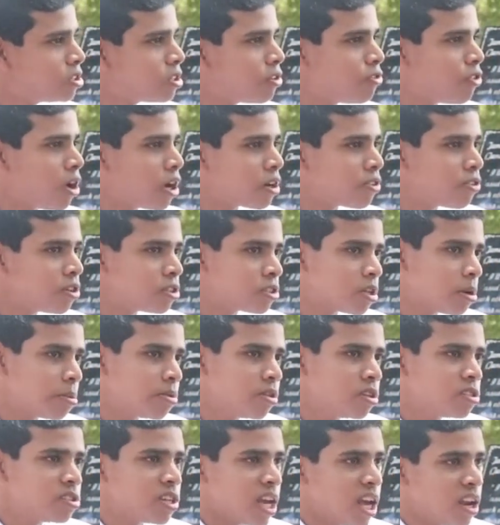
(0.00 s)
So what were
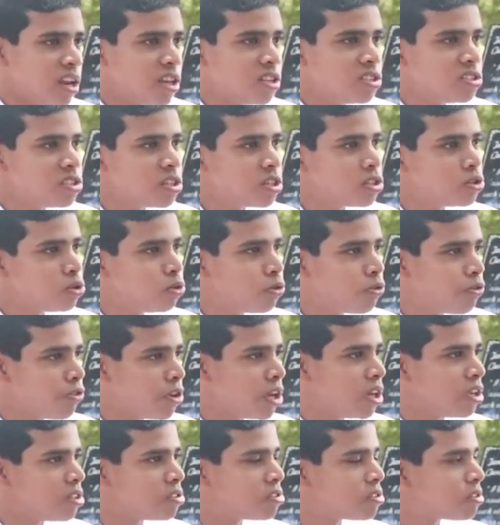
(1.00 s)
some of the challenges you
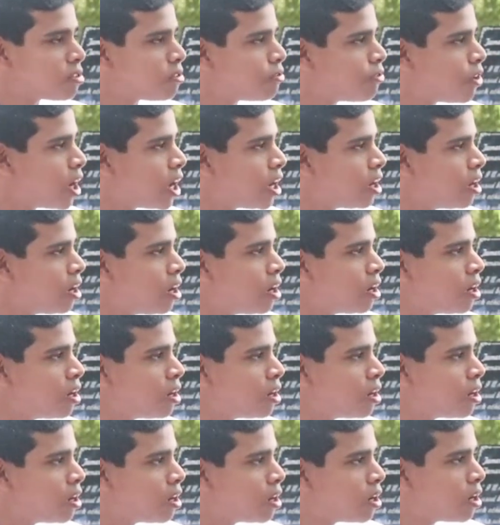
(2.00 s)
faced
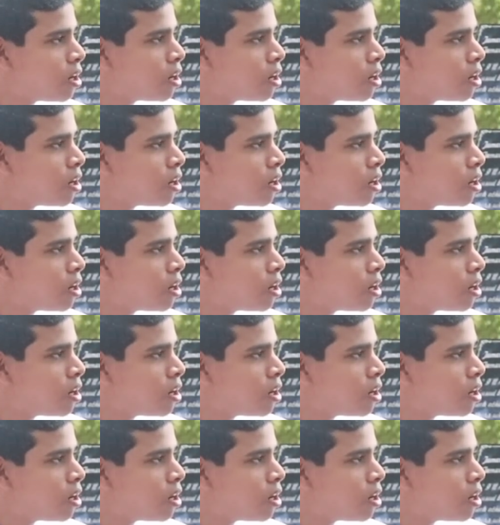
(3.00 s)
while